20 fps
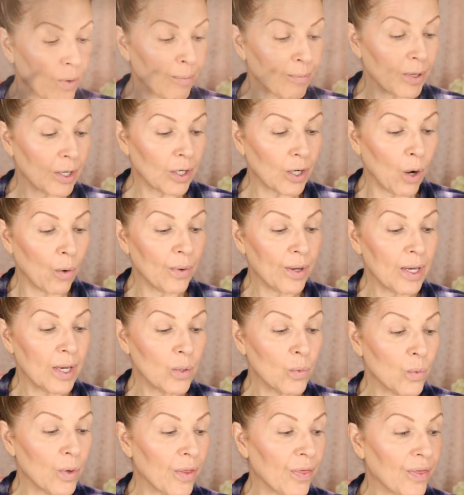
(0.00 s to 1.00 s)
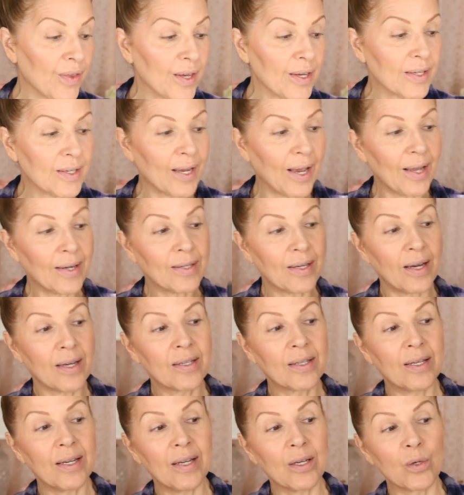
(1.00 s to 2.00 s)
I'm going to go in with the Tete a
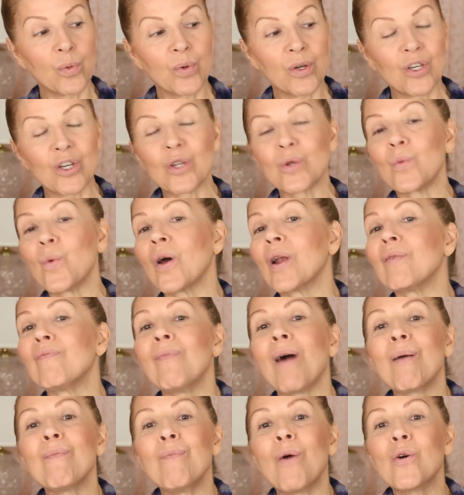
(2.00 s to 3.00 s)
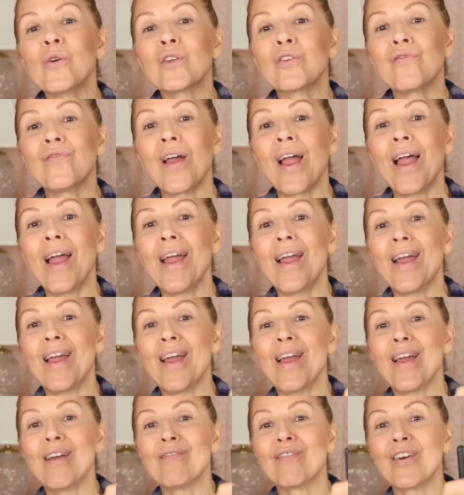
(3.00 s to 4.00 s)
Tint, which is one of my most
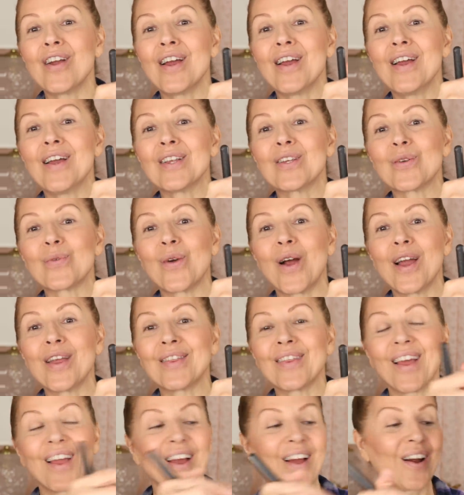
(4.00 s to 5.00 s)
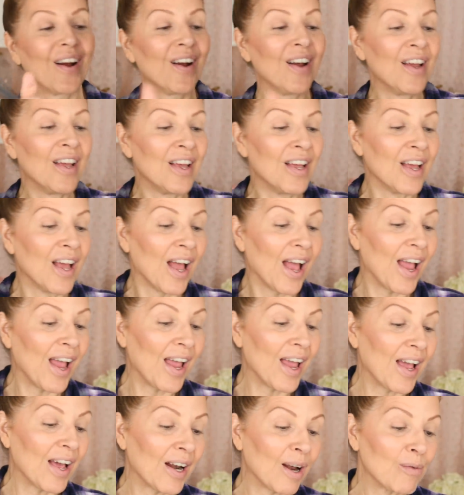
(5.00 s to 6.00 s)
favorites right there.
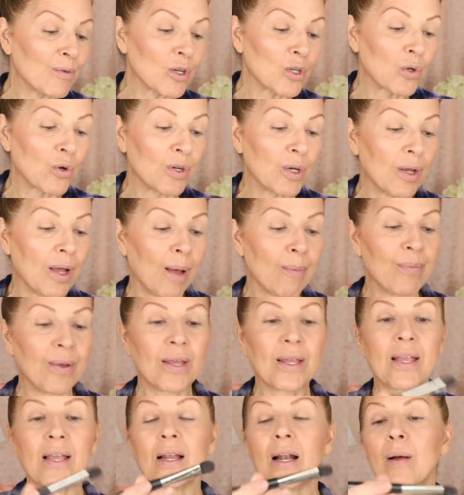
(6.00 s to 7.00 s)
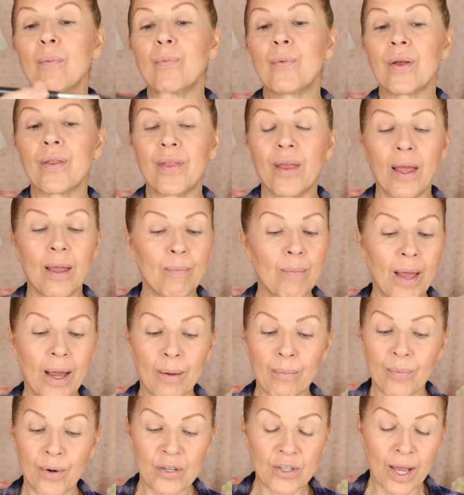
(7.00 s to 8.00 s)
And I'm just going to, I'm picking it up with a
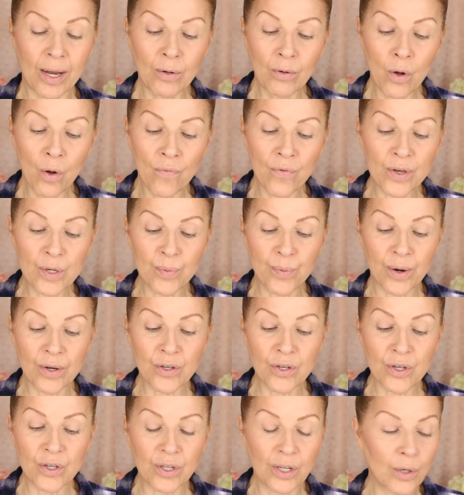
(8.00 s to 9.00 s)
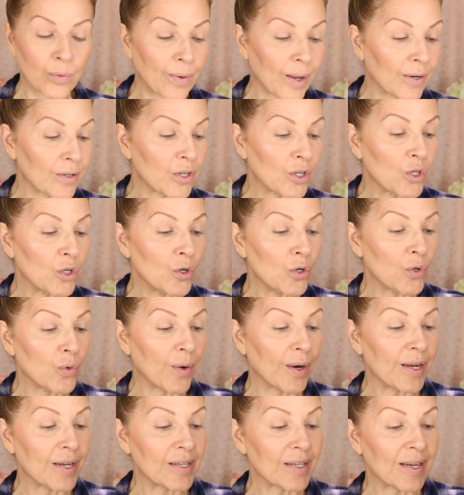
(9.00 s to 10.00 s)
MAC brush. I don't know if this brush is still around. It's a
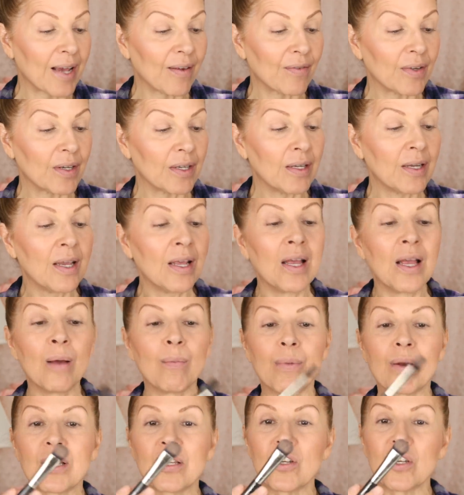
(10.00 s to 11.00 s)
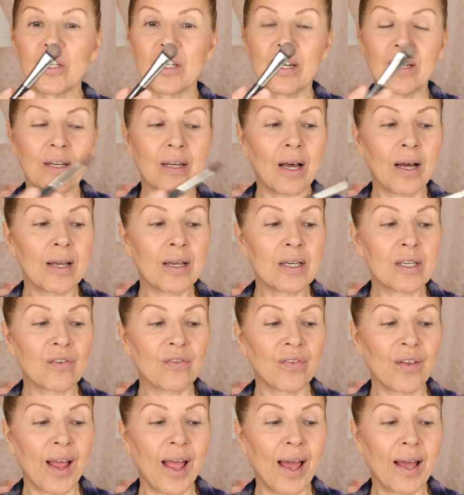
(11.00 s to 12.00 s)
227, but it's just a nice
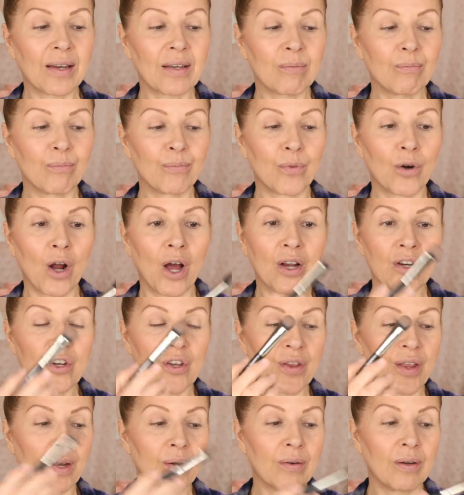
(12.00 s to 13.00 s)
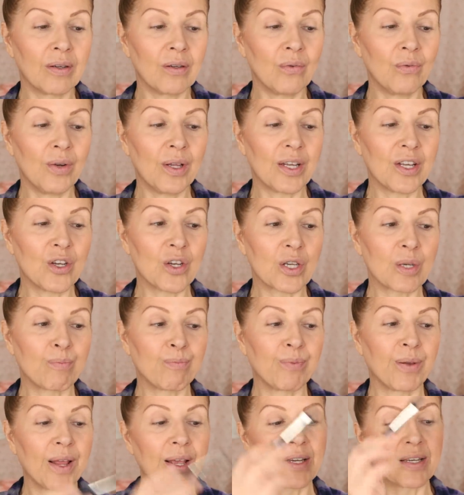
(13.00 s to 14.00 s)
flat brush that really
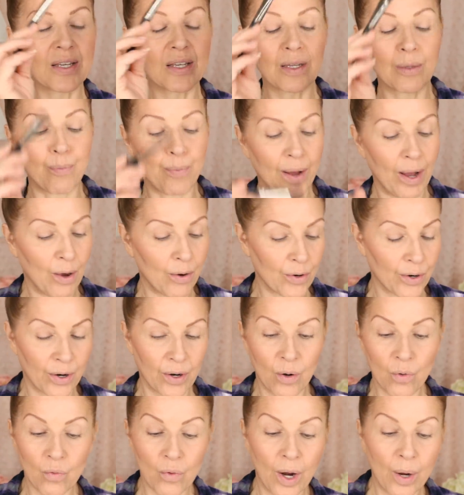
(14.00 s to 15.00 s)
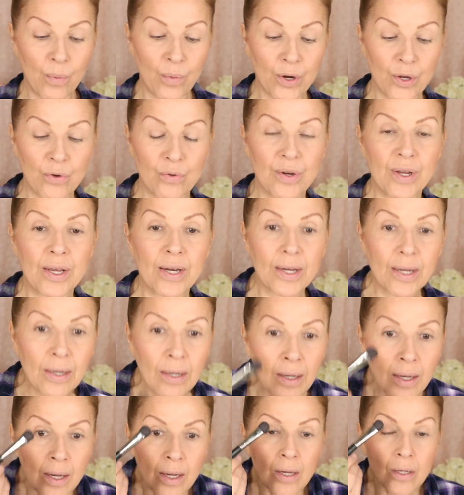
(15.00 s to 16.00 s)
just places the powder right where you need
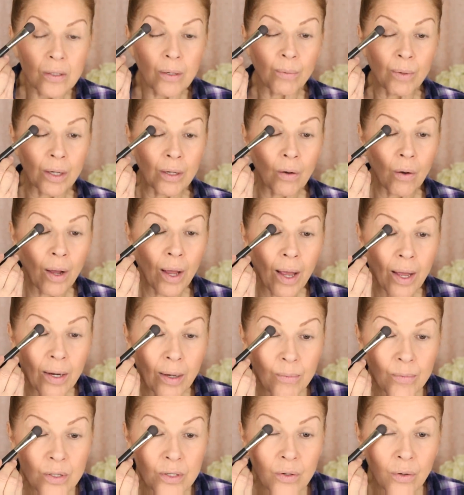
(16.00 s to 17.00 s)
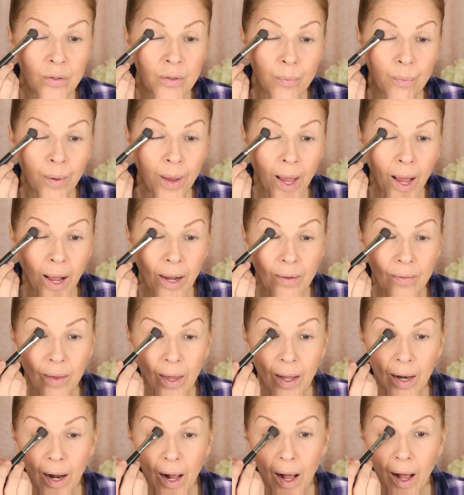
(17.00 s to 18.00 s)
it. So I'm going to go ahead and I'm just going to pack
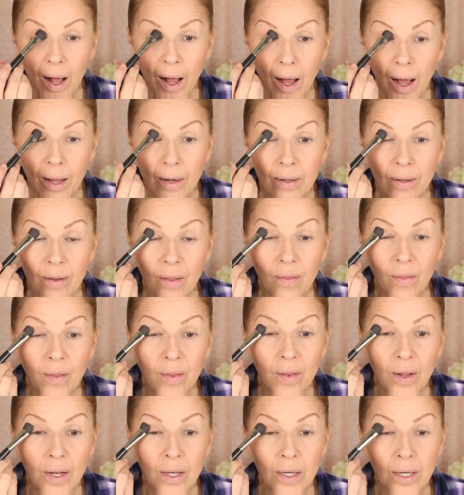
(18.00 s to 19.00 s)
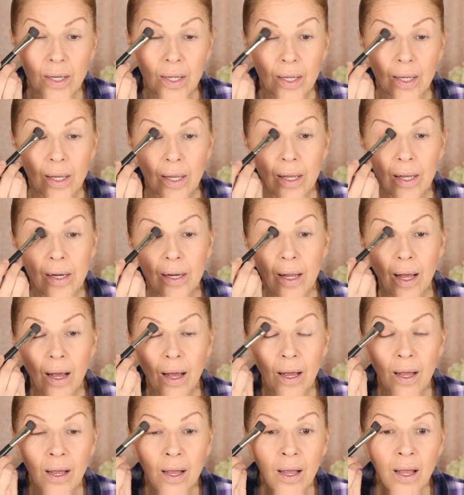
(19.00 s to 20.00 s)
that on the, the, the lid.
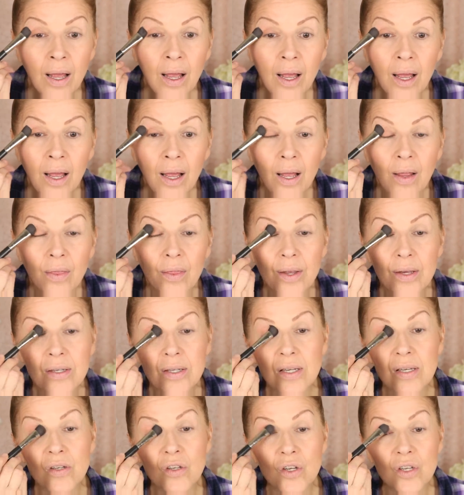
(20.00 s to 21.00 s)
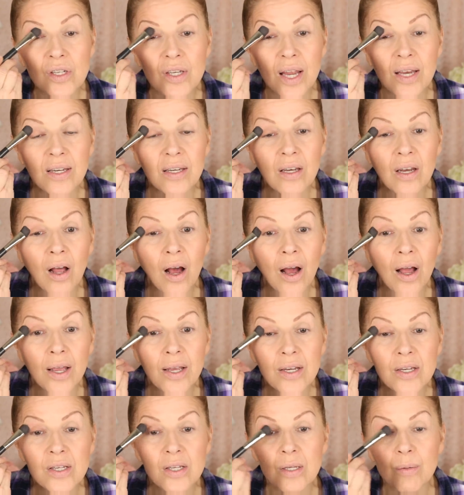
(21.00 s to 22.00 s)
This is just a
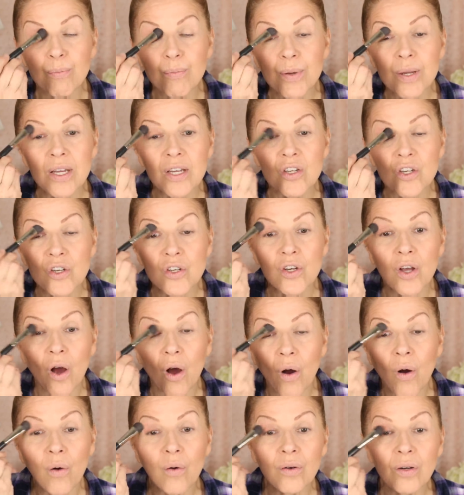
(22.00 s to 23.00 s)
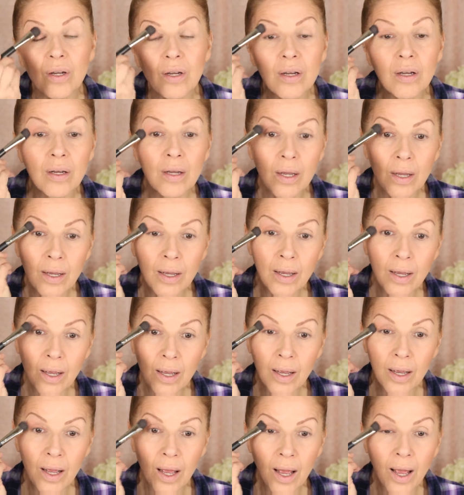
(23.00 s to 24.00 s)
nice peach tone
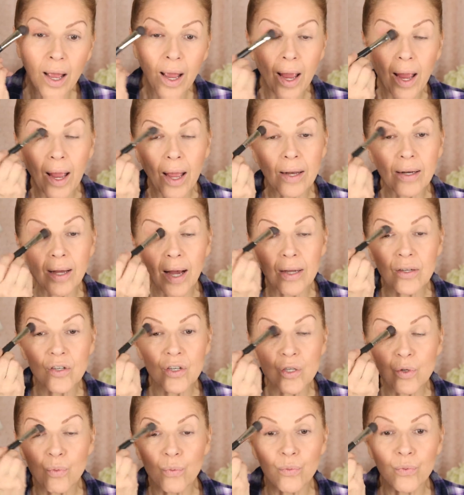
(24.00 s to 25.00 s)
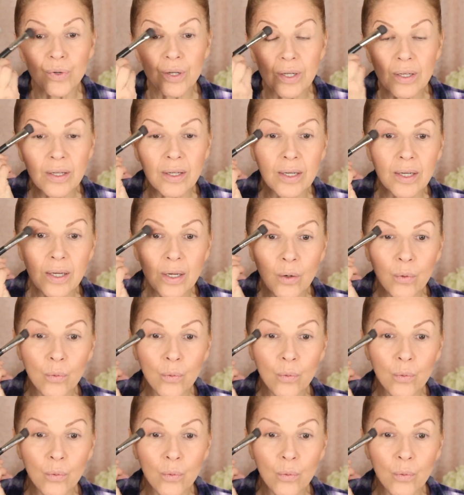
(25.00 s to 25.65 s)
and I just really,